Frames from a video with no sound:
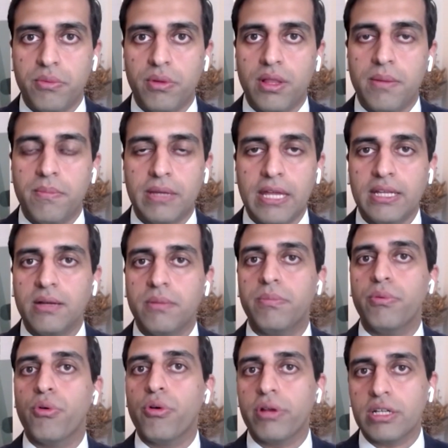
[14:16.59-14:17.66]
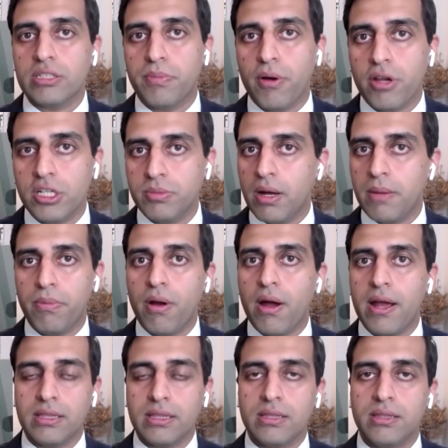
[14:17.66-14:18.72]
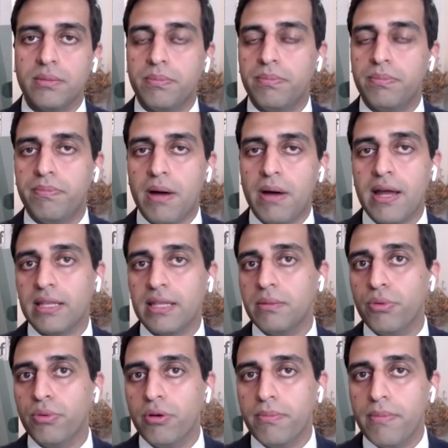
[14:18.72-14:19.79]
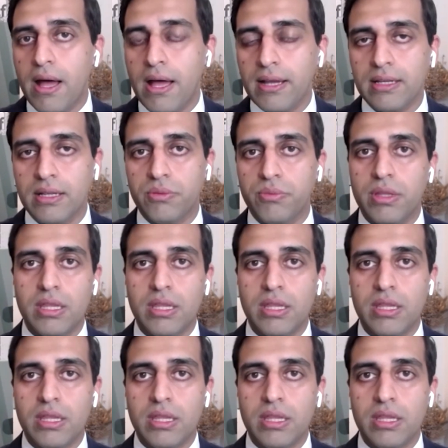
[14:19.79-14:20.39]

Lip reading: I'm getting a broad exposure by buying the broad market,